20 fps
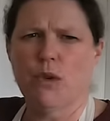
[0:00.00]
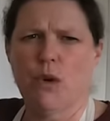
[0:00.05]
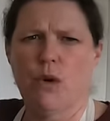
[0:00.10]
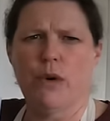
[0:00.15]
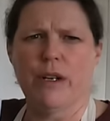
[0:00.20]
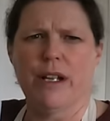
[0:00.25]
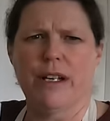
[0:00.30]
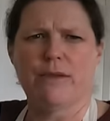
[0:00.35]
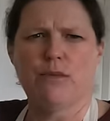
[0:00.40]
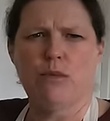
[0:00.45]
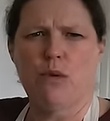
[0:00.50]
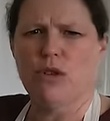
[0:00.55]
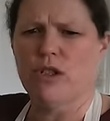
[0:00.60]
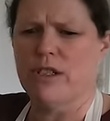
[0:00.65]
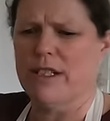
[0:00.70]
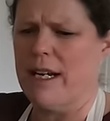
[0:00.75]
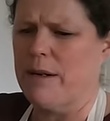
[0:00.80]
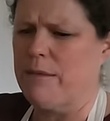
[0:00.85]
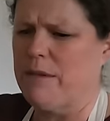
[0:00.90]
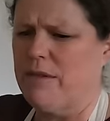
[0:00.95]
Oh, that's
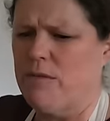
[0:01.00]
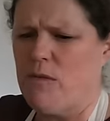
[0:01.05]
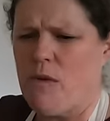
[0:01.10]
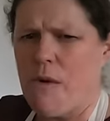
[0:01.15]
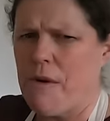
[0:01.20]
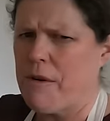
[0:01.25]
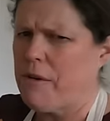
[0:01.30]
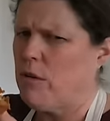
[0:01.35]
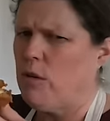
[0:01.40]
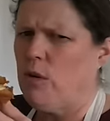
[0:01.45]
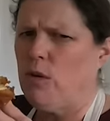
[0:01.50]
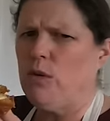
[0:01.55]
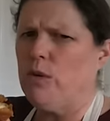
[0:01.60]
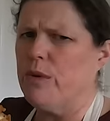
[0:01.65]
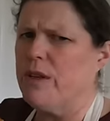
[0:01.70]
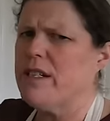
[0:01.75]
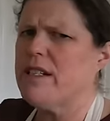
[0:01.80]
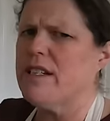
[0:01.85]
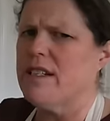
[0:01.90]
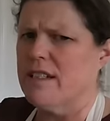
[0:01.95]
washed down.
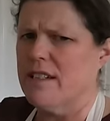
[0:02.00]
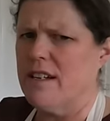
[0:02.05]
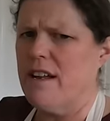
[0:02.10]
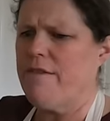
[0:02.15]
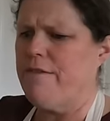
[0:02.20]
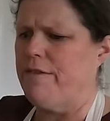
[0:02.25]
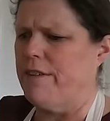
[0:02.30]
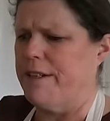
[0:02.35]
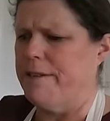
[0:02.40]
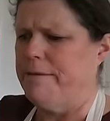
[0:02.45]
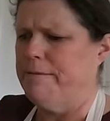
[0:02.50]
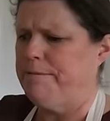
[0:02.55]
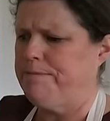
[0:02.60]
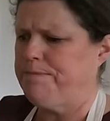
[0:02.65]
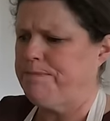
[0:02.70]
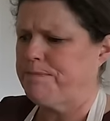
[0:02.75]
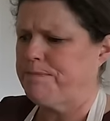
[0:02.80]
Oh, this is lovely.